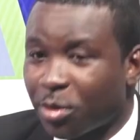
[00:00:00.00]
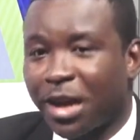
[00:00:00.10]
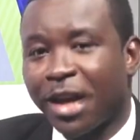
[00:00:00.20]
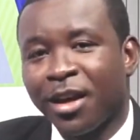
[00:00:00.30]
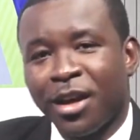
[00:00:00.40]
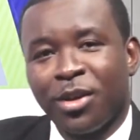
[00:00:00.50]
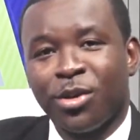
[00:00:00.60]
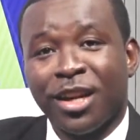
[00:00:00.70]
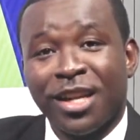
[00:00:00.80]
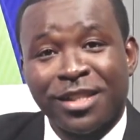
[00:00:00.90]
Okay.
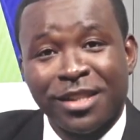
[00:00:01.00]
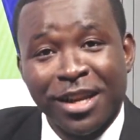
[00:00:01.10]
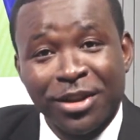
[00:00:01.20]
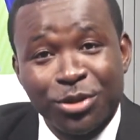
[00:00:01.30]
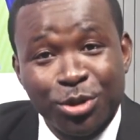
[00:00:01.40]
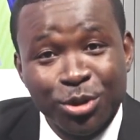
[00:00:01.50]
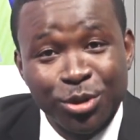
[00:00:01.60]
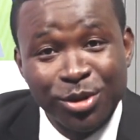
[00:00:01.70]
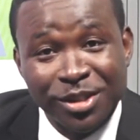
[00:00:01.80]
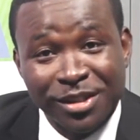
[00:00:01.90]
You are listening
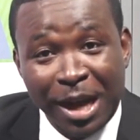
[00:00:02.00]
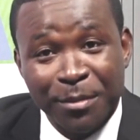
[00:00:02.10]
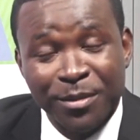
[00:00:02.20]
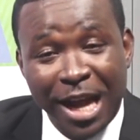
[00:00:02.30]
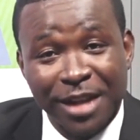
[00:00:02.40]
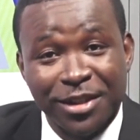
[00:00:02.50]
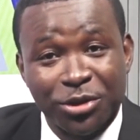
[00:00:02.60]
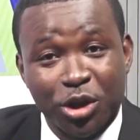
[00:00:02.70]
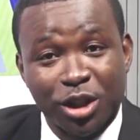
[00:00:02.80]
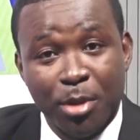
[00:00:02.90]
to Samuel 'Dzata'
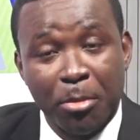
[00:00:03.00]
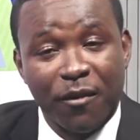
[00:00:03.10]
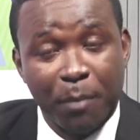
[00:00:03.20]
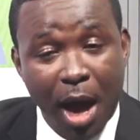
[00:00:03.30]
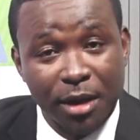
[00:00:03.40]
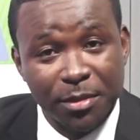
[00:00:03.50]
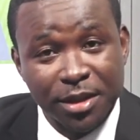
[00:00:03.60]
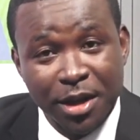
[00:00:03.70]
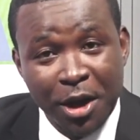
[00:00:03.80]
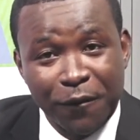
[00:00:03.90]
George, Member of
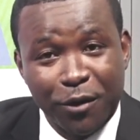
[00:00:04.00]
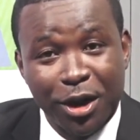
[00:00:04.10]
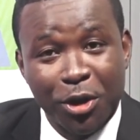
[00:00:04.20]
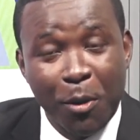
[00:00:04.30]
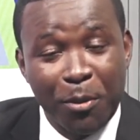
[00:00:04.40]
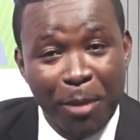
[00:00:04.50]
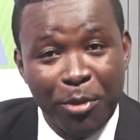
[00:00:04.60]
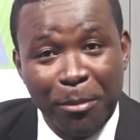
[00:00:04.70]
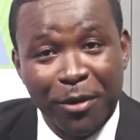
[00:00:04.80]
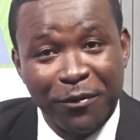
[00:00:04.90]
Parliament for
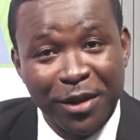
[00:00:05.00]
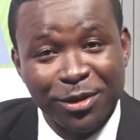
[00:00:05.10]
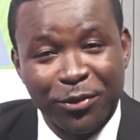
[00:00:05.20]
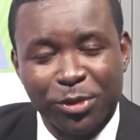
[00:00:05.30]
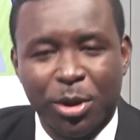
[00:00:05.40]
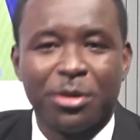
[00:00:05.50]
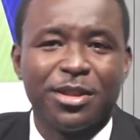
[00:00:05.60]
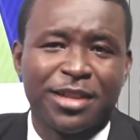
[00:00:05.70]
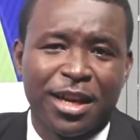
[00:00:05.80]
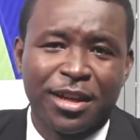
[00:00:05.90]
Ningo-Prampram on Face to Face. When we
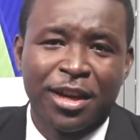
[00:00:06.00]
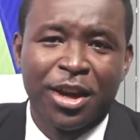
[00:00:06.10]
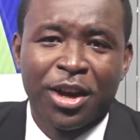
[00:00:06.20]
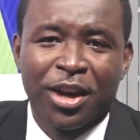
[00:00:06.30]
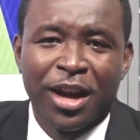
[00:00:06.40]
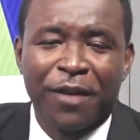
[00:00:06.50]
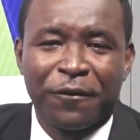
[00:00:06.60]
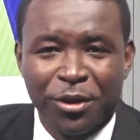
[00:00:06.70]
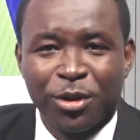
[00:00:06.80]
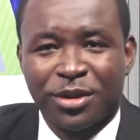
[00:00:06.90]
return, a
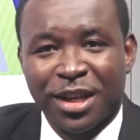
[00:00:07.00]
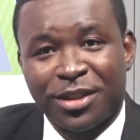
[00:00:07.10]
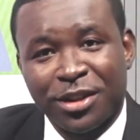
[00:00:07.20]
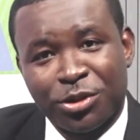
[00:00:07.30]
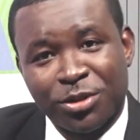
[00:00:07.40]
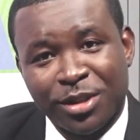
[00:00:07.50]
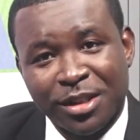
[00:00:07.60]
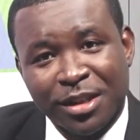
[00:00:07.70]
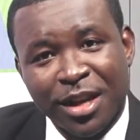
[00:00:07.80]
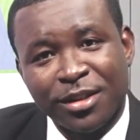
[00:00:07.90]
few touchy issues to
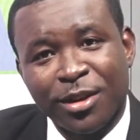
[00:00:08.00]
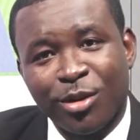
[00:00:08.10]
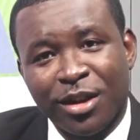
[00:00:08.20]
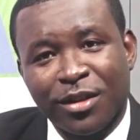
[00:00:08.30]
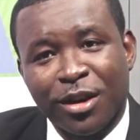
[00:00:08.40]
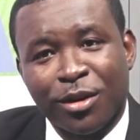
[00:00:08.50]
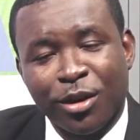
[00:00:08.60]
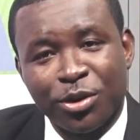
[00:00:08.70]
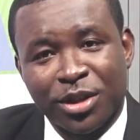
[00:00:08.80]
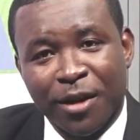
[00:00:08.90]
discuss, including the
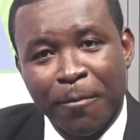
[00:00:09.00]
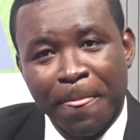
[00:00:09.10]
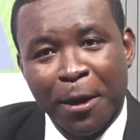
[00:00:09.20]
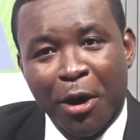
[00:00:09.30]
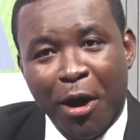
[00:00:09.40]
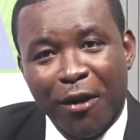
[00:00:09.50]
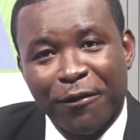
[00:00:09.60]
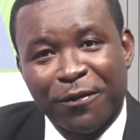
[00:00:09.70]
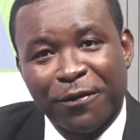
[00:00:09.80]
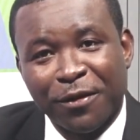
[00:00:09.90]
closure
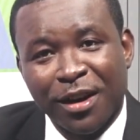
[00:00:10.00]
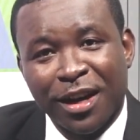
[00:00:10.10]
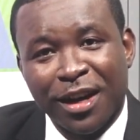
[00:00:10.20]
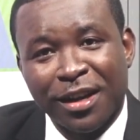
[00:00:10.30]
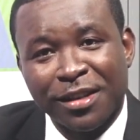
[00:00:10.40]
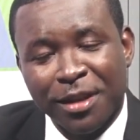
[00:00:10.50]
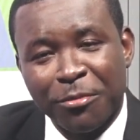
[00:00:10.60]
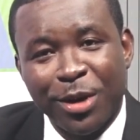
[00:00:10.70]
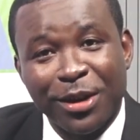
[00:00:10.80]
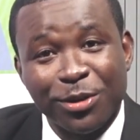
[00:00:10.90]
of uh,
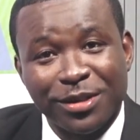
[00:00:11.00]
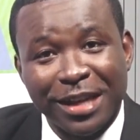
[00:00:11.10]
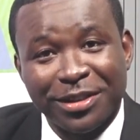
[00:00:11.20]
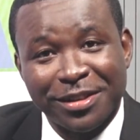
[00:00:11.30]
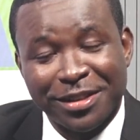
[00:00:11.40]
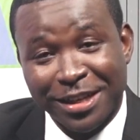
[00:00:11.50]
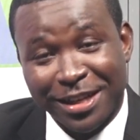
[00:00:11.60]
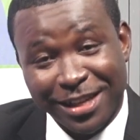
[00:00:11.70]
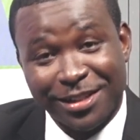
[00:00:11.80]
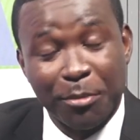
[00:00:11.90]
some radio stations. And
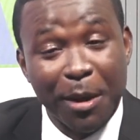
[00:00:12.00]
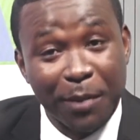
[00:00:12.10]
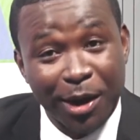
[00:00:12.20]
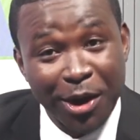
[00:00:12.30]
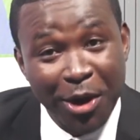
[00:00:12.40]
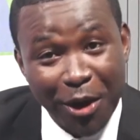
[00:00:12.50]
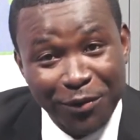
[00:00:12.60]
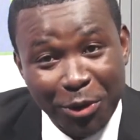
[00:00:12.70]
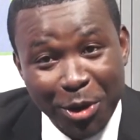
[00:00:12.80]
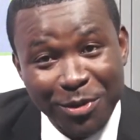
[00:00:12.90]
he's a member of
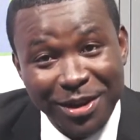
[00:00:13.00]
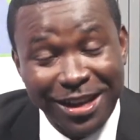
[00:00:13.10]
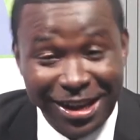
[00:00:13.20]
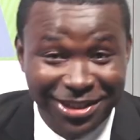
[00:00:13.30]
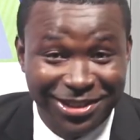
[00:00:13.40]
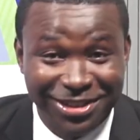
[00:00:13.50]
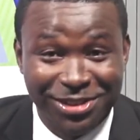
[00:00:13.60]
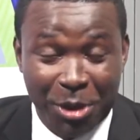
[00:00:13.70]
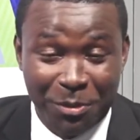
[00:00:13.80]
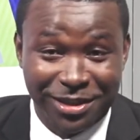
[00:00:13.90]
the
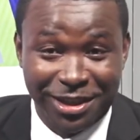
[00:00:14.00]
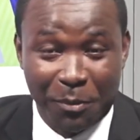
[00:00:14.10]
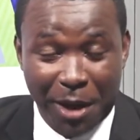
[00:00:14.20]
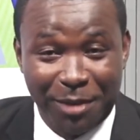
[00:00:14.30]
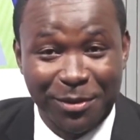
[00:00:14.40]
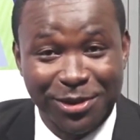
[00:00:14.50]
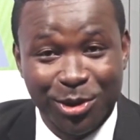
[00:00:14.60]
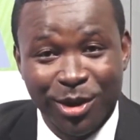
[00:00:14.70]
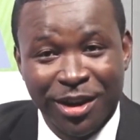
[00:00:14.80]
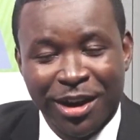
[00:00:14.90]
Communications Committee in Parliament.
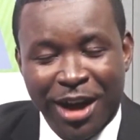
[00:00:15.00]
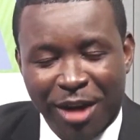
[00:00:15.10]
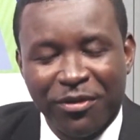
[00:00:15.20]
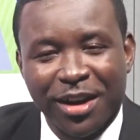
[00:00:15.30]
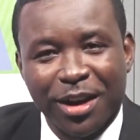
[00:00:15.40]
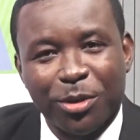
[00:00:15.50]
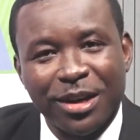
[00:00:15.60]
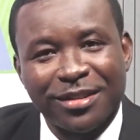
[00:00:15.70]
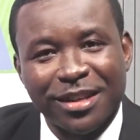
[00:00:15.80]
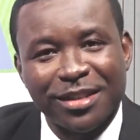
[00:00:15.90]
So I'll find out what
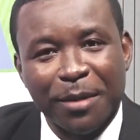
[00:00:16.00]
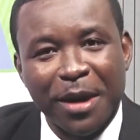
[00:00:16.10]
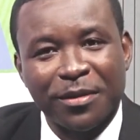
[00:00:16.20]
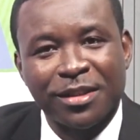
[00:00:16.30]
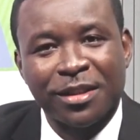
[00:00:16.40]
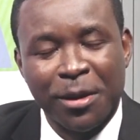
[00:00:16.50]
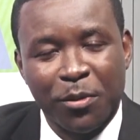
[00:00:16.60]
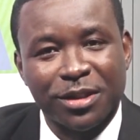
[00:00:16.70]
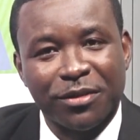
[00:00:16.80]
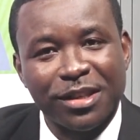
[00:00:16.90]
he thinks about this.
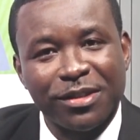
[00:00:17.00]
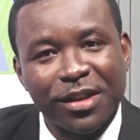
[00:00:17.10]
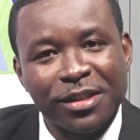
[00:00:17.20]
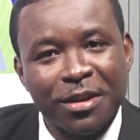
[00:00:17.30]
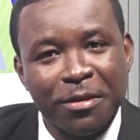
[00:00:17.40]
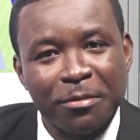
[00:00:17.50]
Keep watching Face to Face.